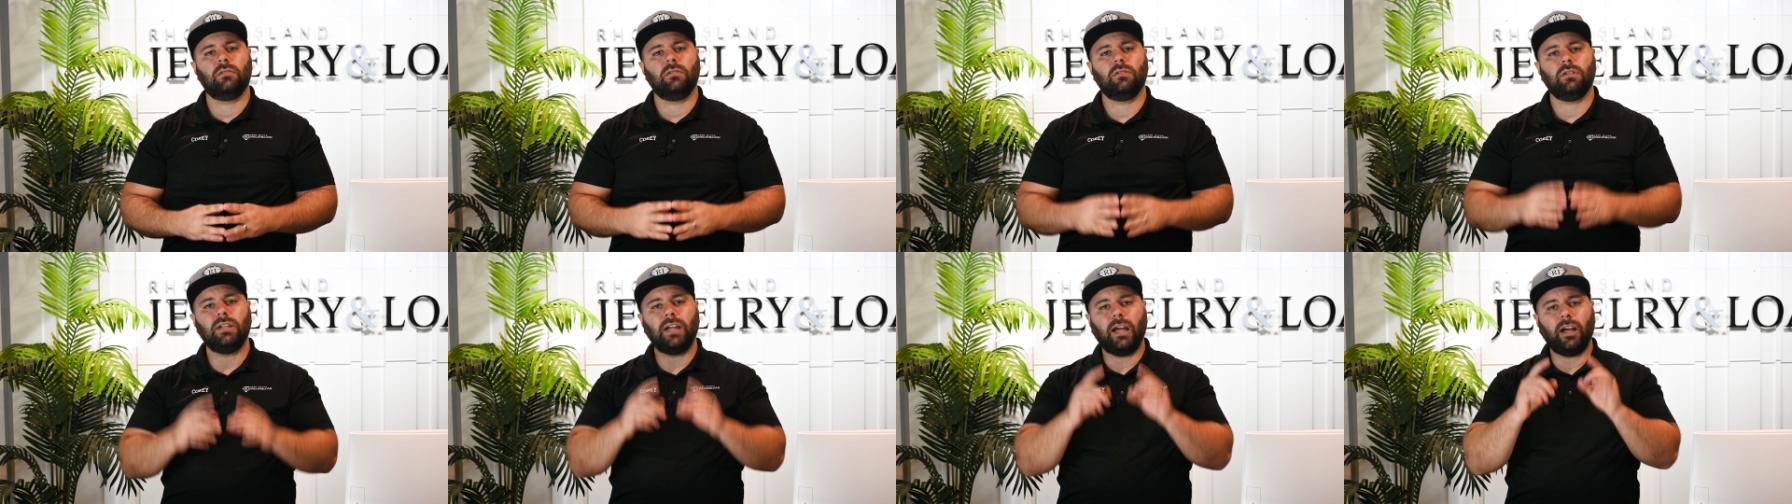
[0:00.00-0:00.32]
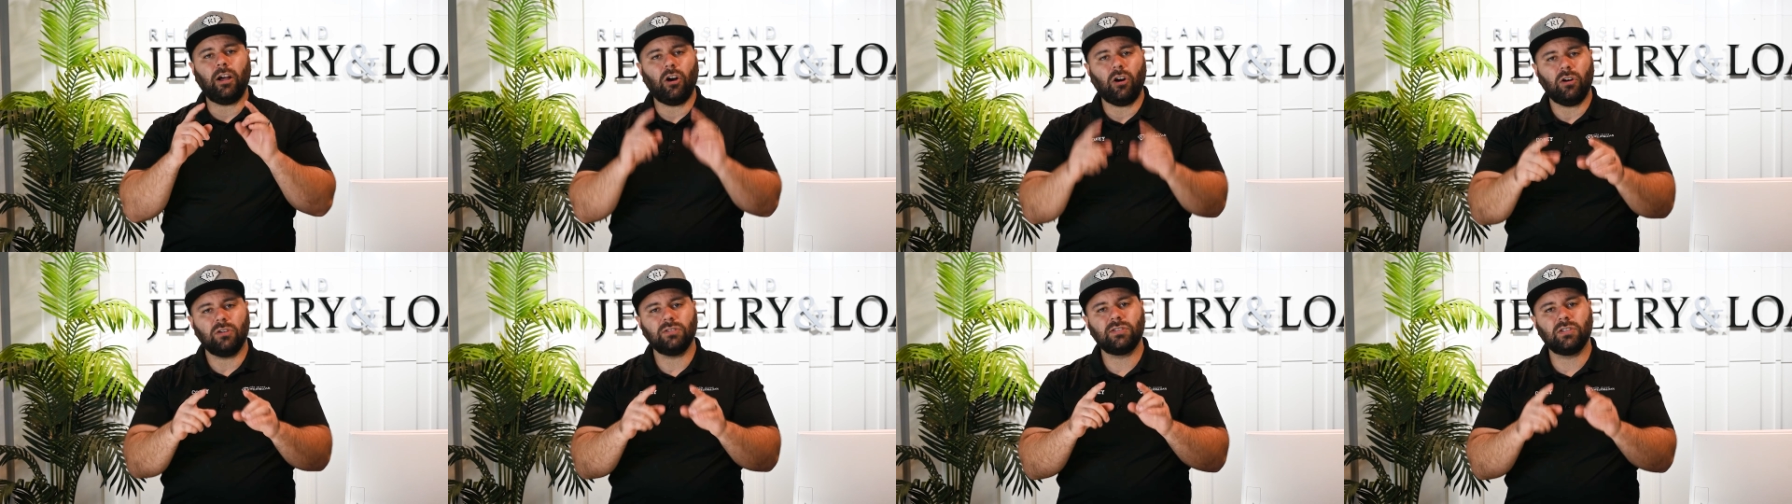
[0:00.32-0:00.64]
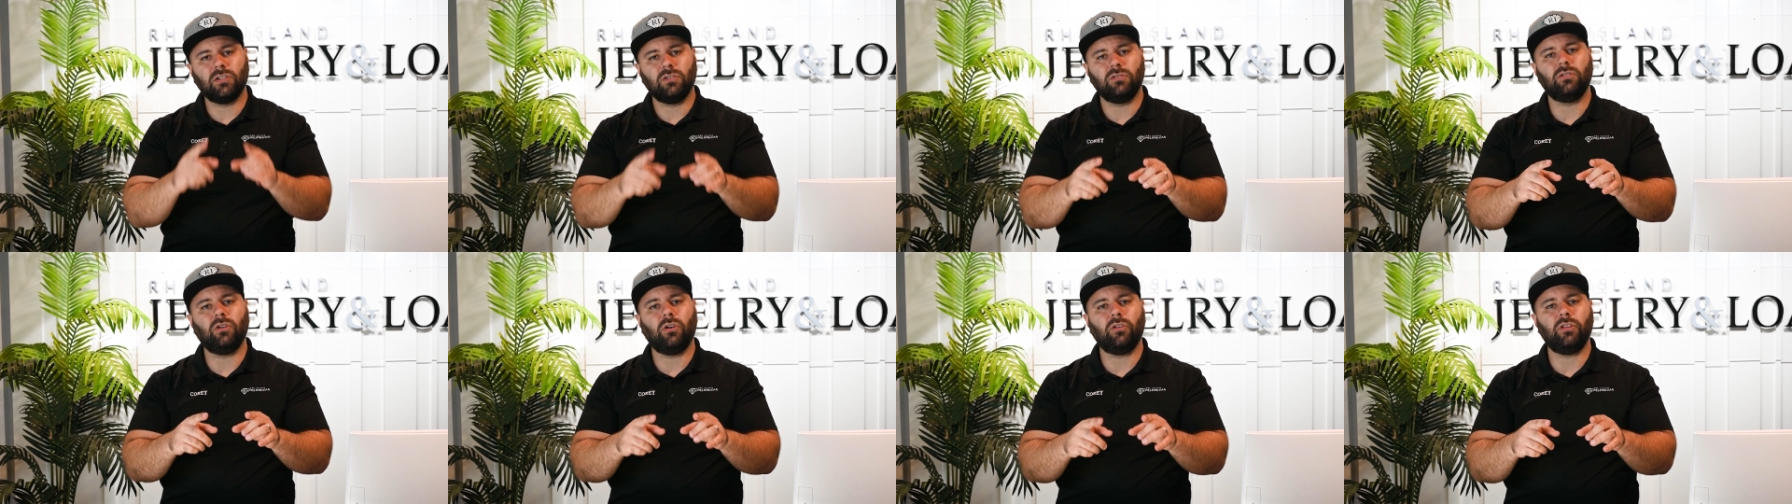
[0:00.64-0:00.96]
And I
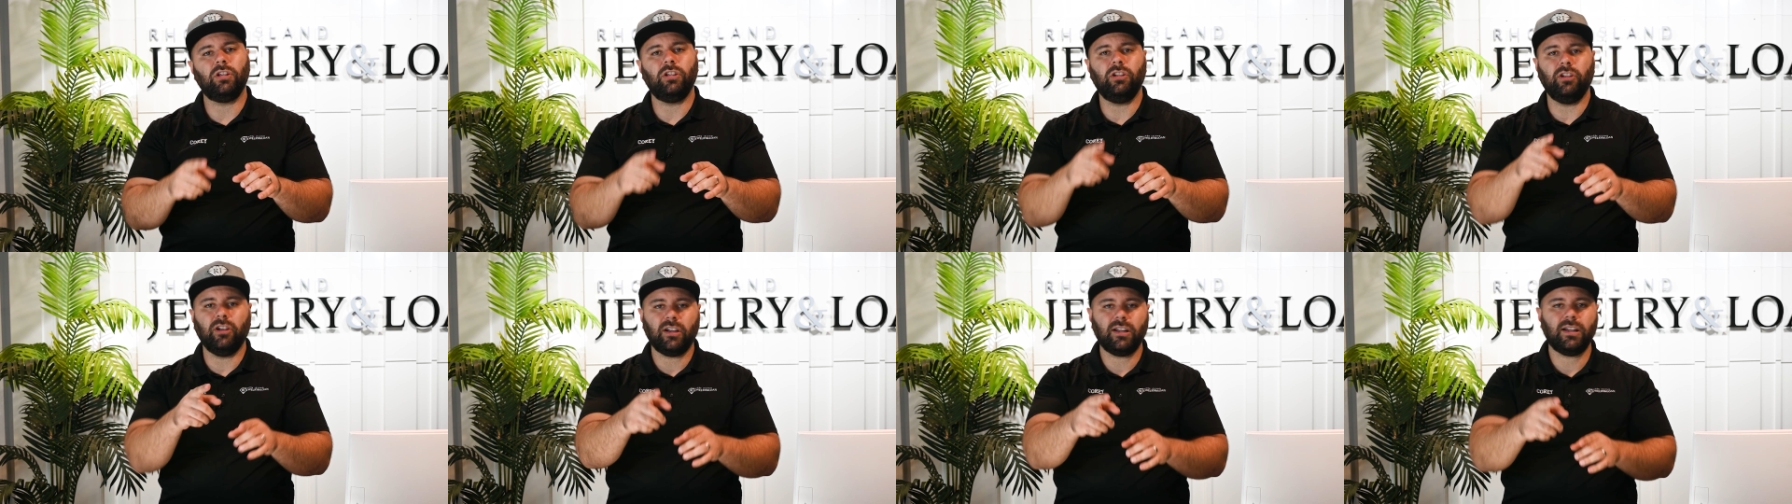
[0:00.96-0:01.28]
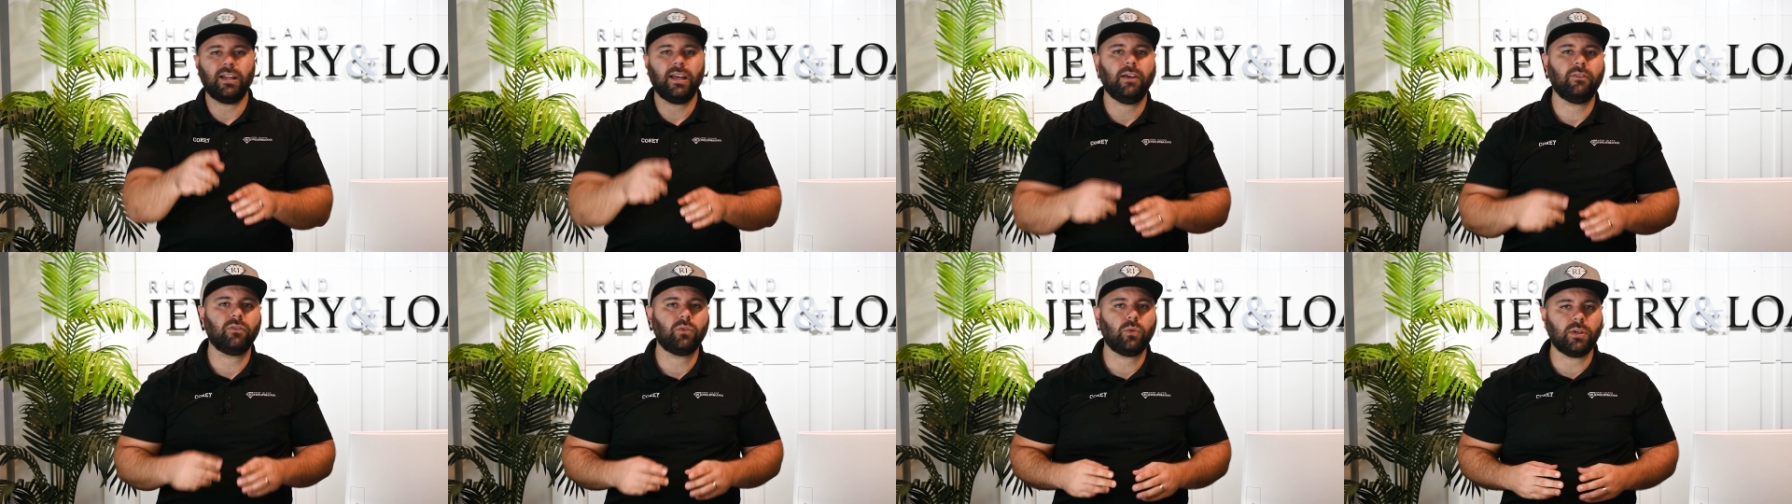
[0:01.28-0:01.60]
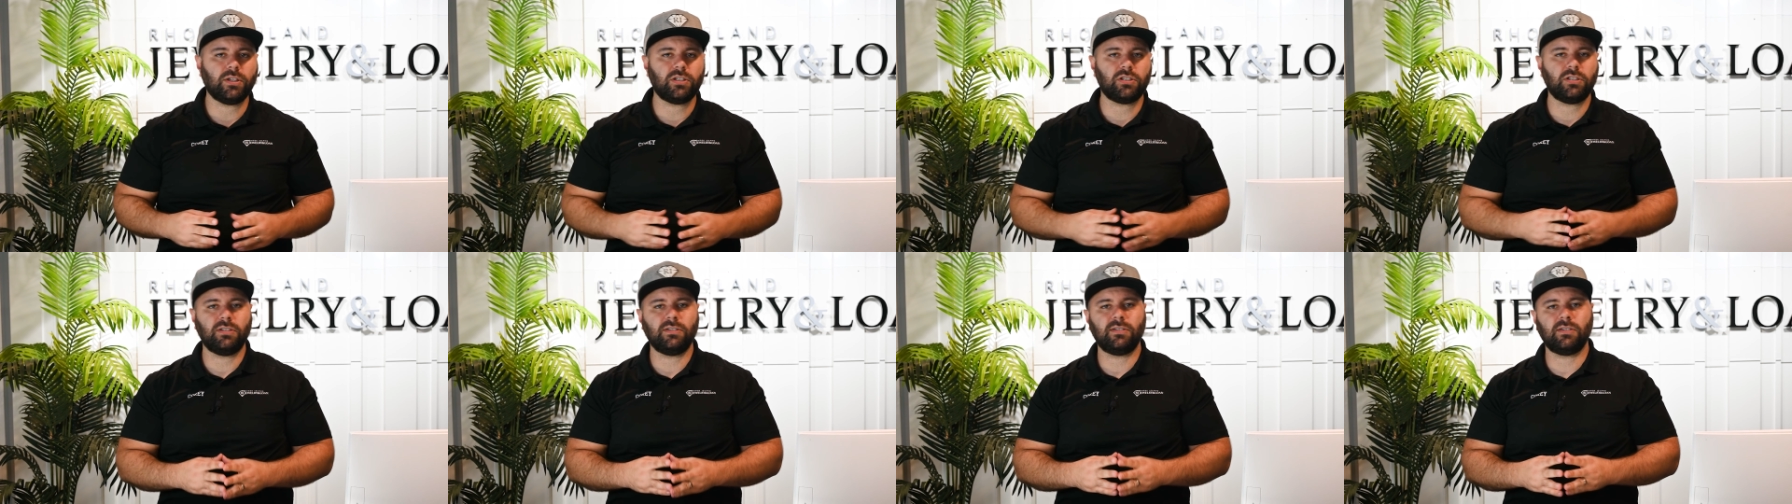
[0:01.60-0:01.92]
also know that you're going to have
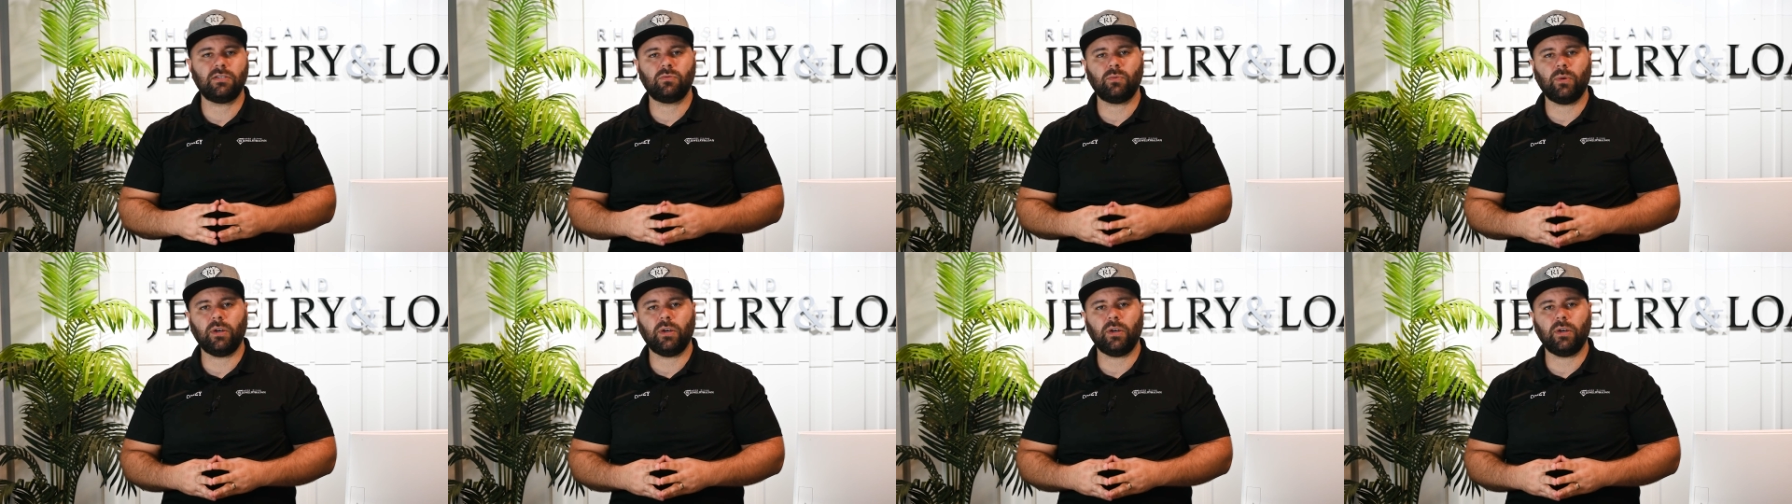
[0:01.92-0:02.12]
questions as